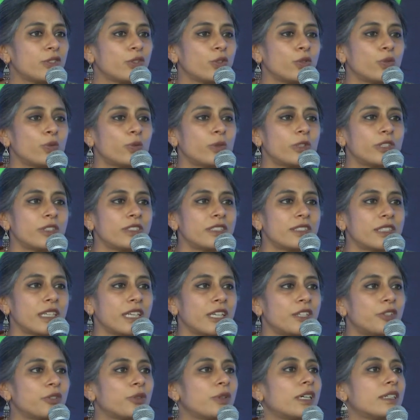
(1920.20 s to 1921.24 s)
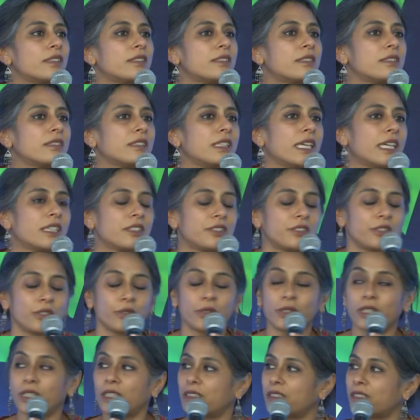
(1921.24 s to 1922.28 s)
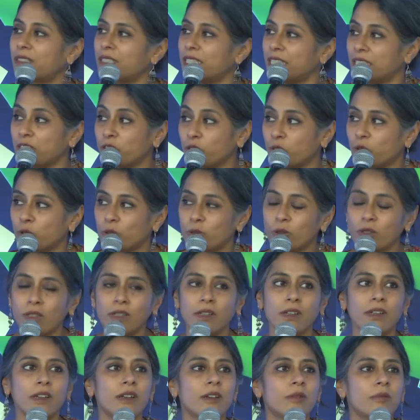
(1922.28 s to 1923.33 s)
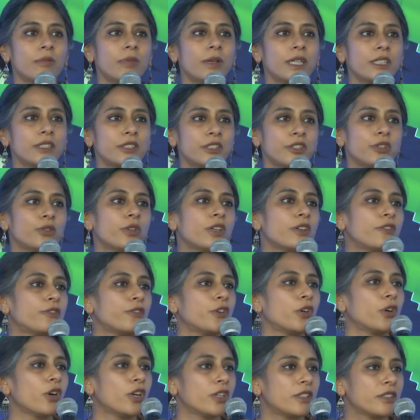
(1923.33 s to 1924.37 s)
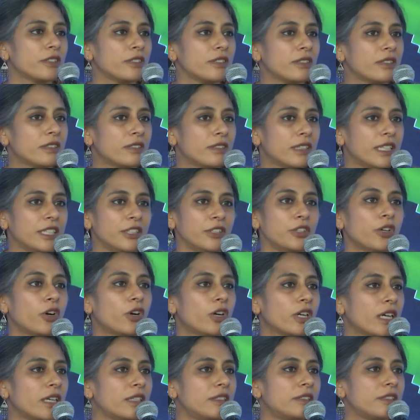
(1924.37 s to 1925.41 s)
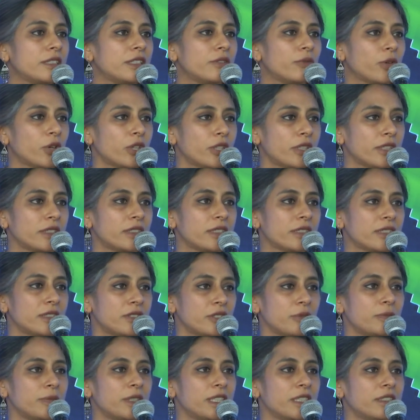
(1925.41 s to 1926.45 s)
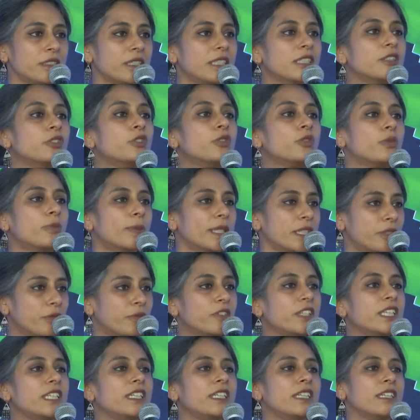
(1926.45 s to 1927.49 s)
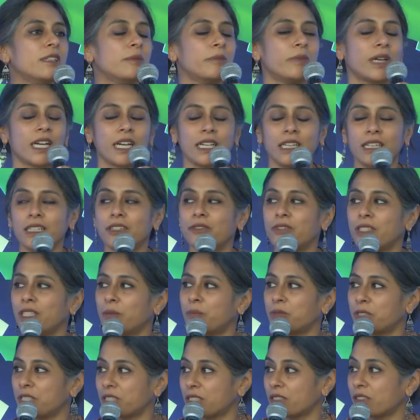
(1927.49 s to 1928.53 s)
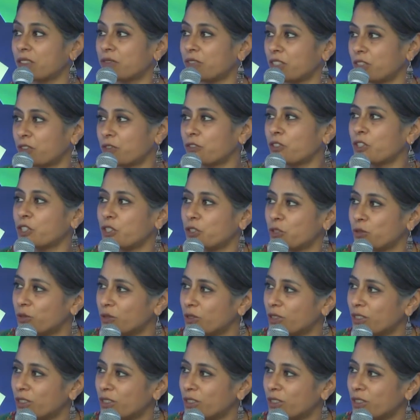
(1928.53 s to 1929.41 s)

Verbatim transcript: who would say to us, yes, you are a Hindu, but you have forgotten in your country what it is to be a Hindu, but we in Bali will preserve it for you